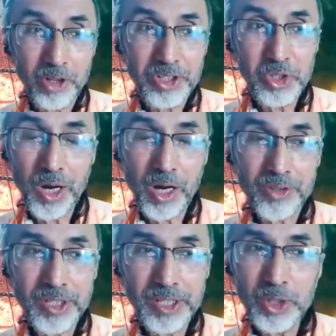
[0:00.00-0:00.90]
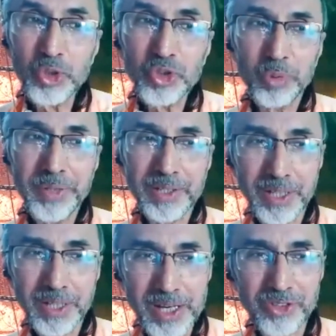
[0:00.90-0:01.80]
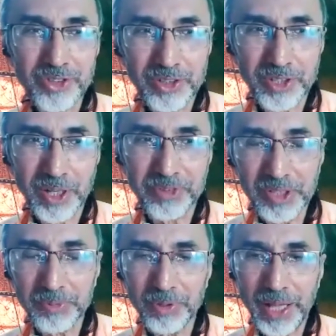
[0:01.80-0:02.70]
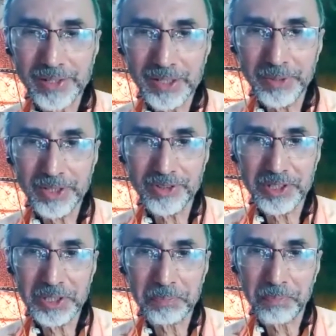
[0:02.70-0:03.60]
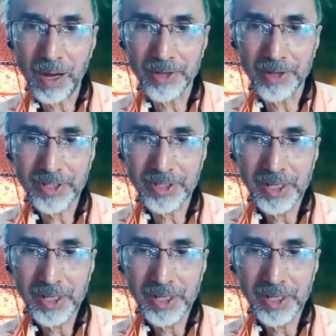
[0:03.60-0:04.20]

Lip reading: he used to be engaged in some sinful activities in the past,